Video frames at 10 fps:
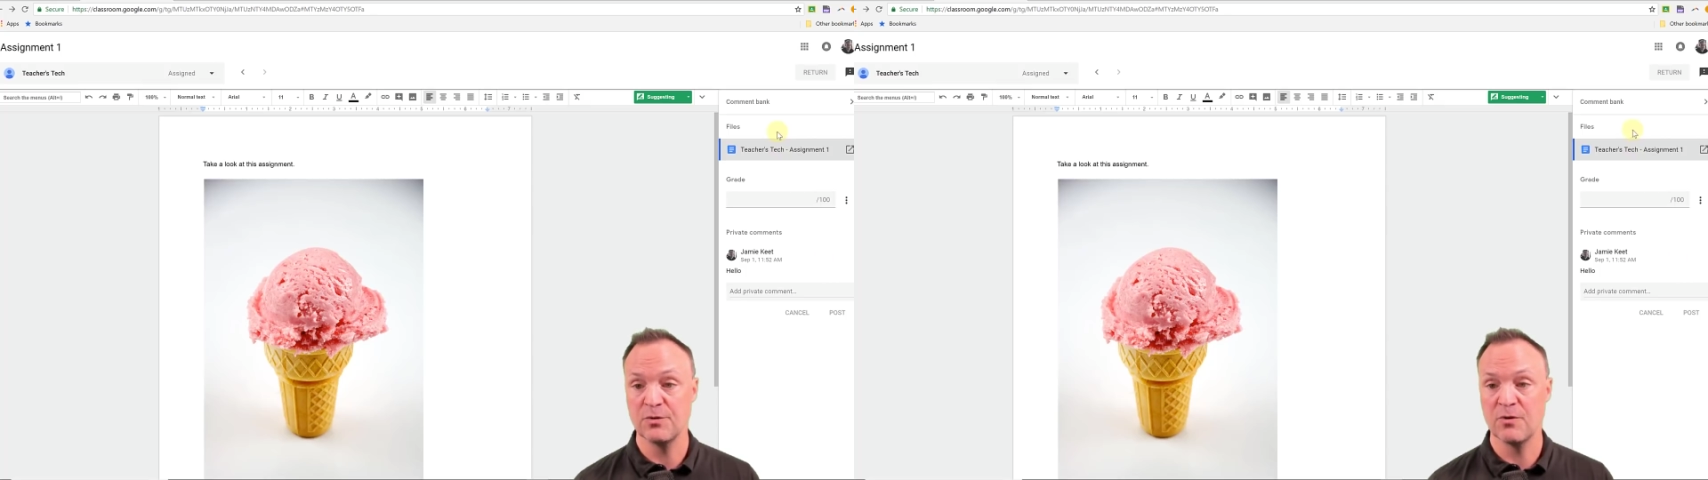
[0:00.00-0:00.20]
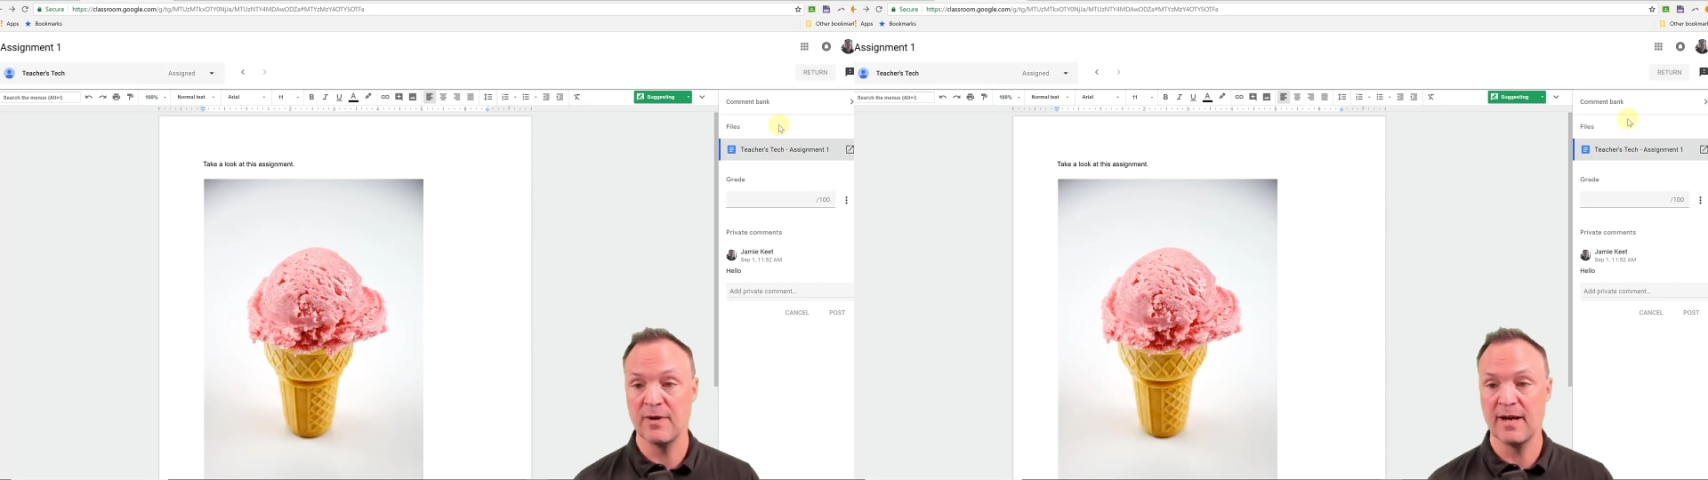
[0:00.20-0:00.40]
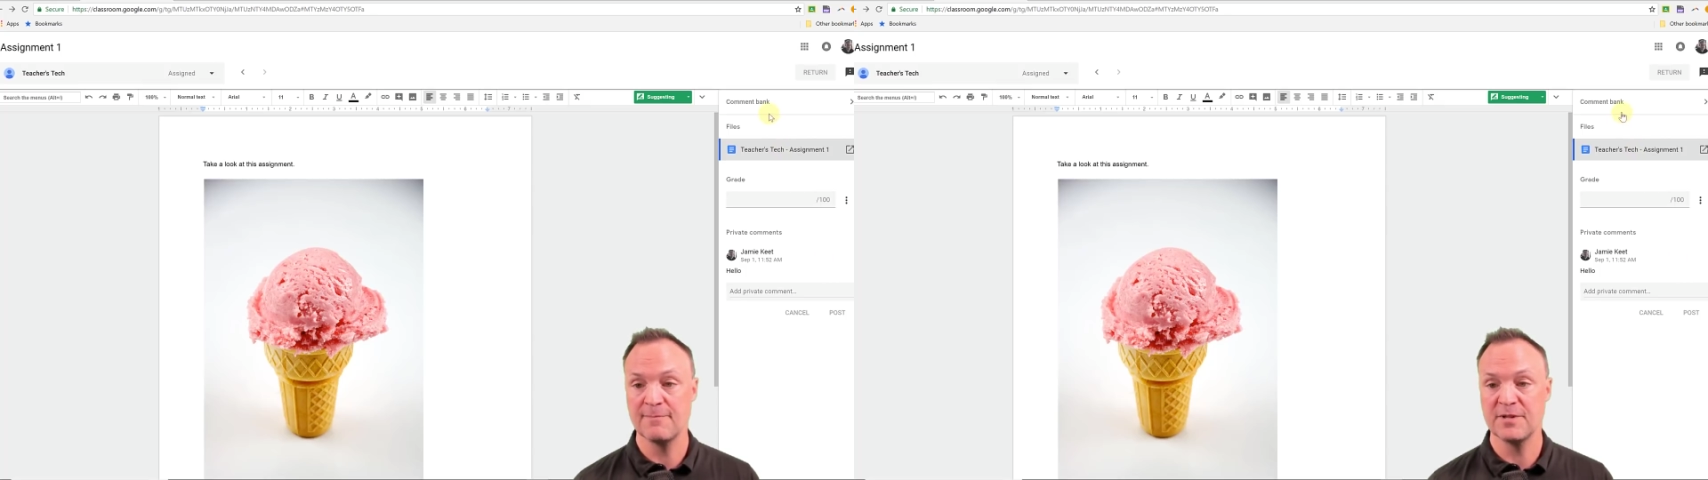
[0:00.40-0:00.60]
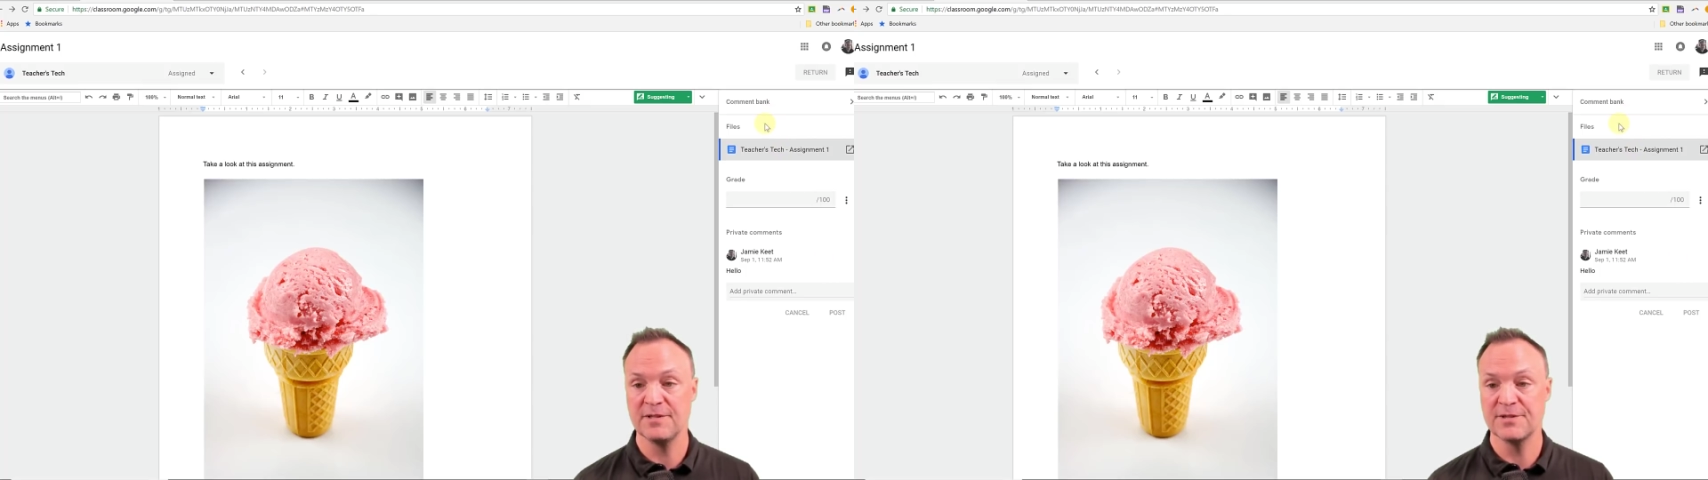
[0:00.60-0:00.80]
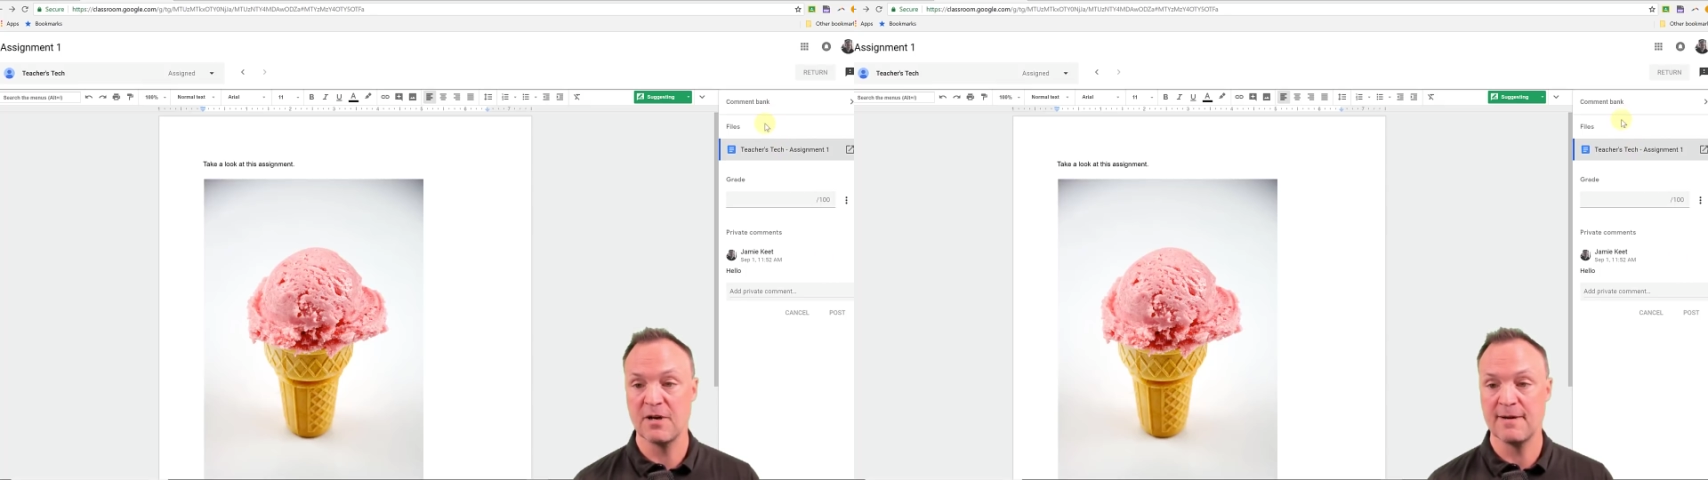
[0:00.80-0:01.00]
So going up
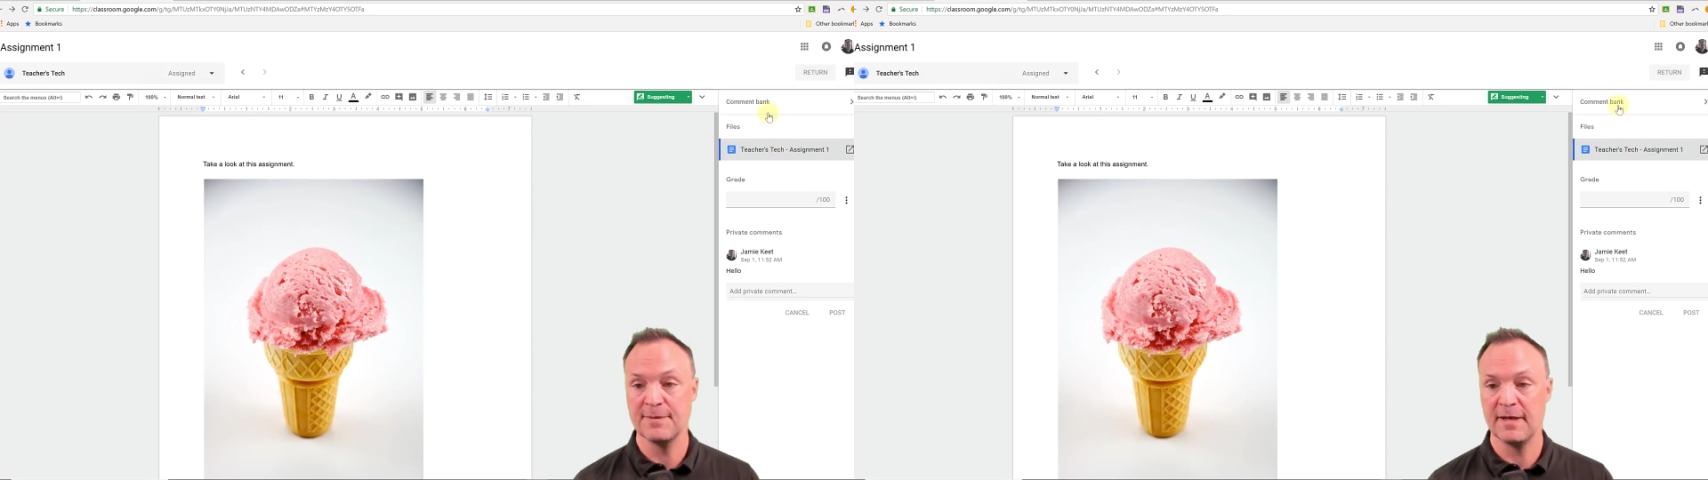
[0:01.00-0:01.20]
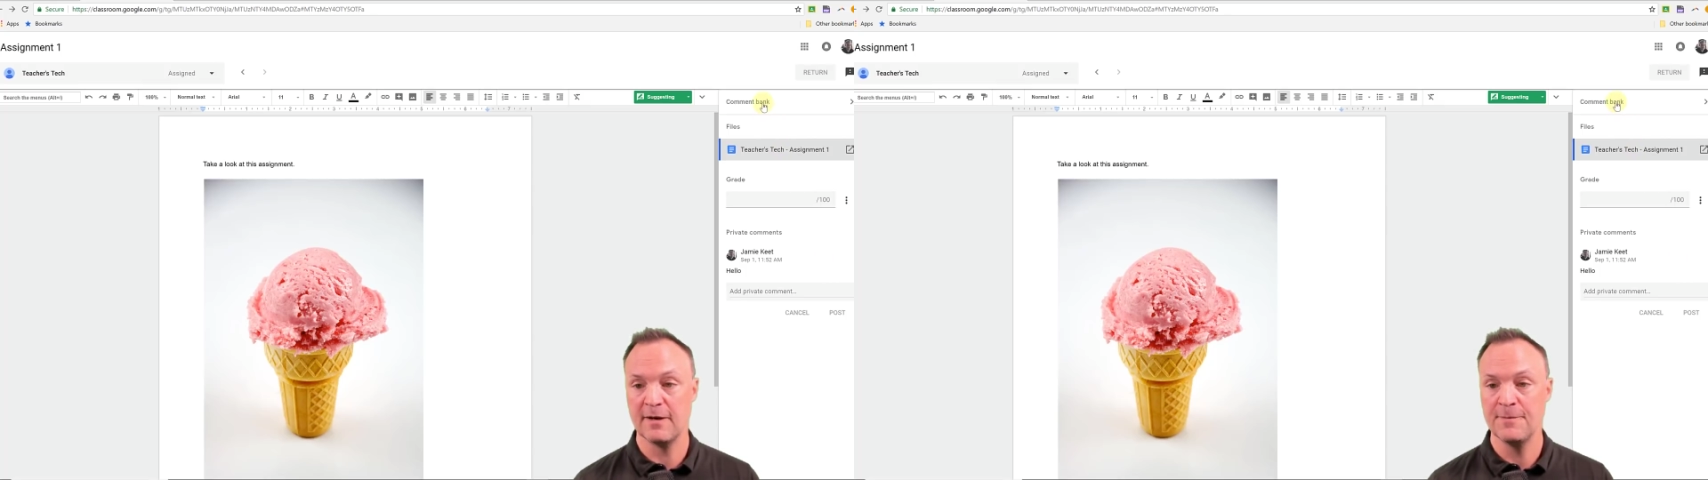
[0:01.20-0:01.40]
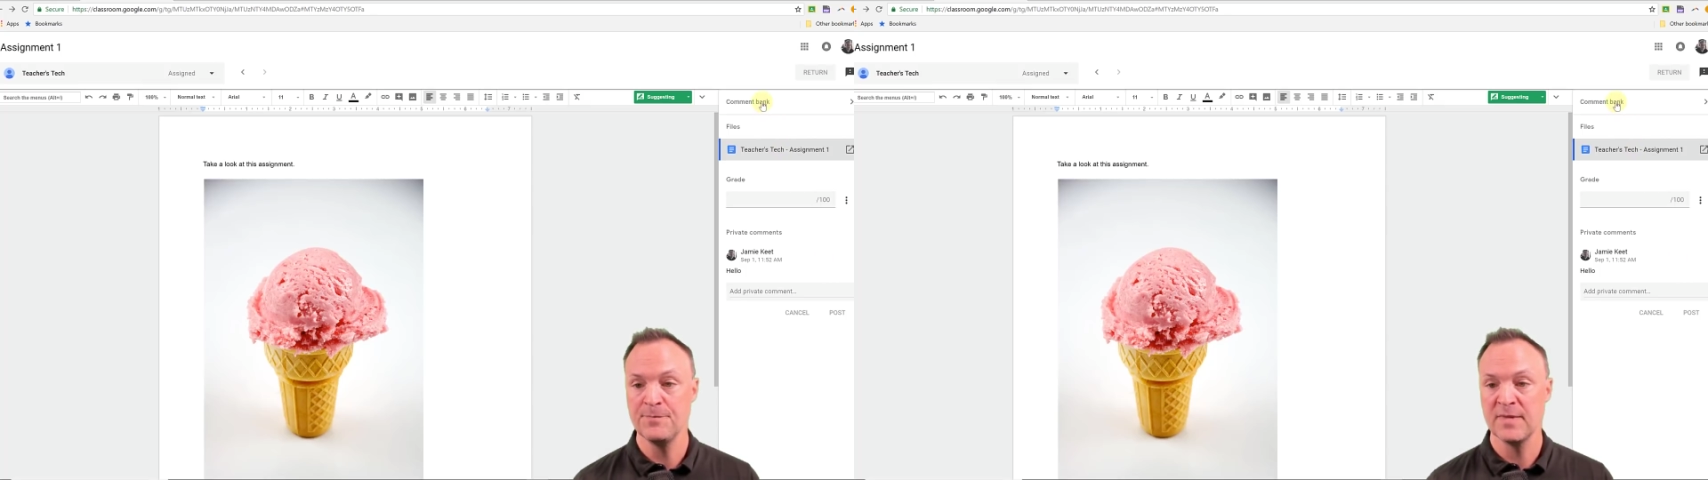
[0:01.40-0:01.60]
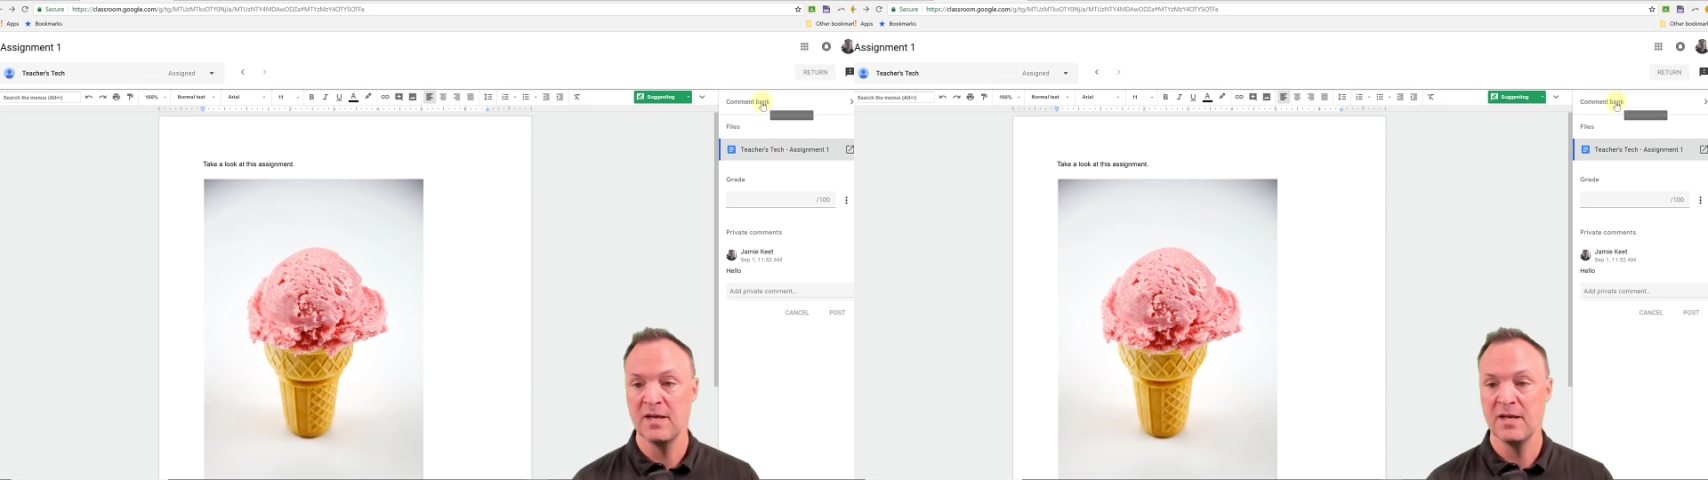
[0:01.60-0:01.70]
to the top here,